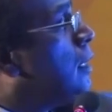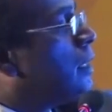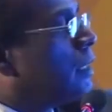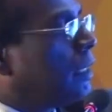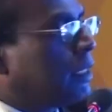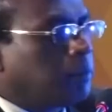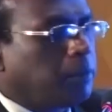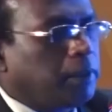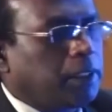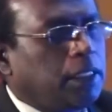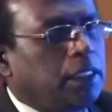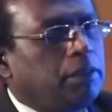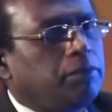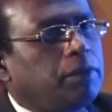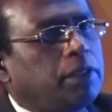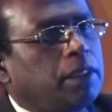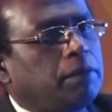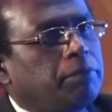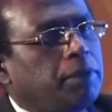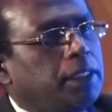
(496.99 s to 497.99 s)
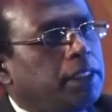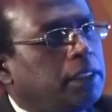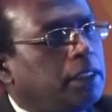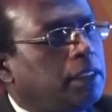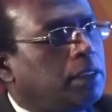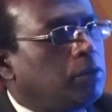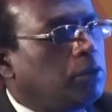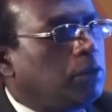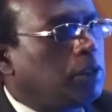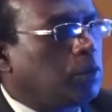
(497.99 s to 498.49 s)
especially for a
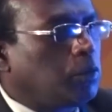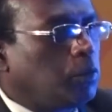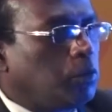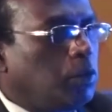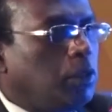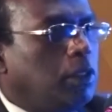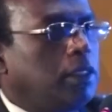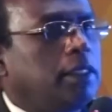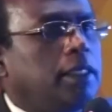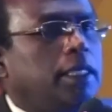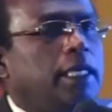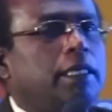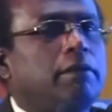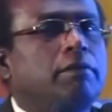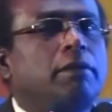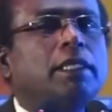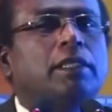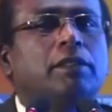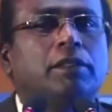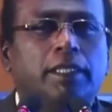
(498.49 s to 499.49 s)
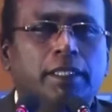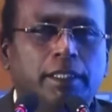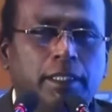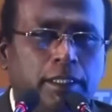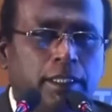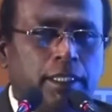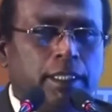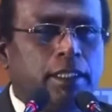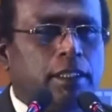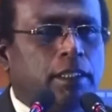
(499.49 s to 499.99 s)
patient who is old, unwilling to
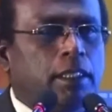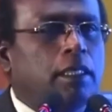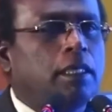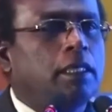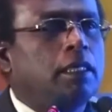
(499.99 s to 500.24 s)
exercise,